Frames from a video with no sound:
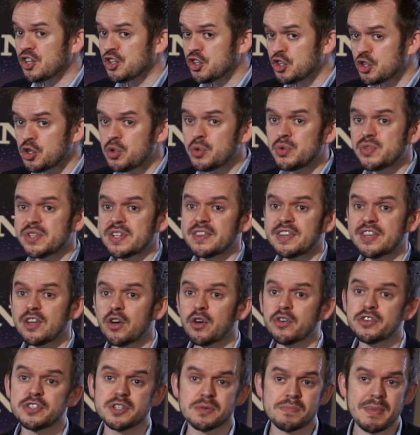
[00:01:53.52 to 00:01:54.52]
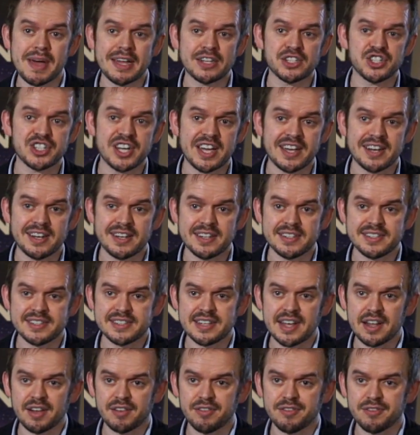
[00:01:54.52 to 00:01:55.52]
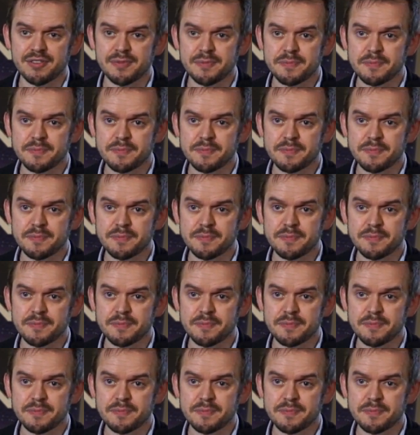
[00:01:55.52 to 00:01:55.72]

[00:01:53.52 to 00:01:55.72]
using the on-demand channel itself.